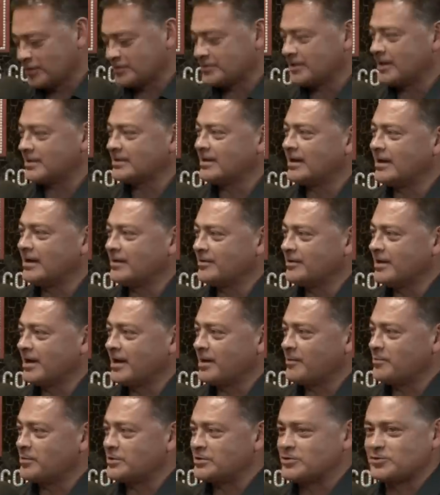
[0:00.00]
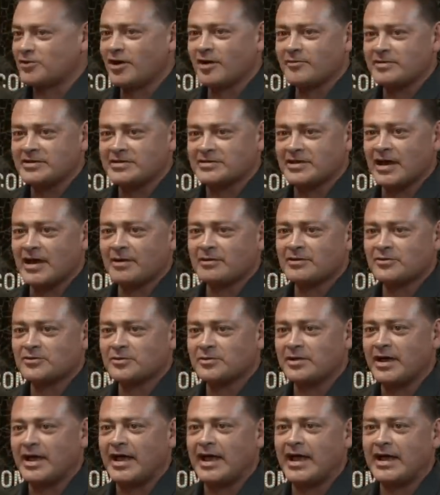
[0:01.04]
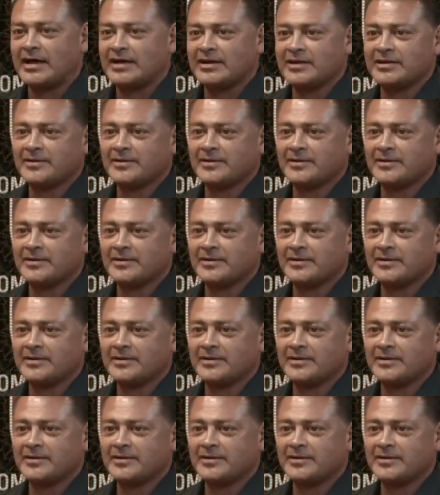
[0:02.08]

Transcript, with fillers: like a pastrami sandwich from the hat.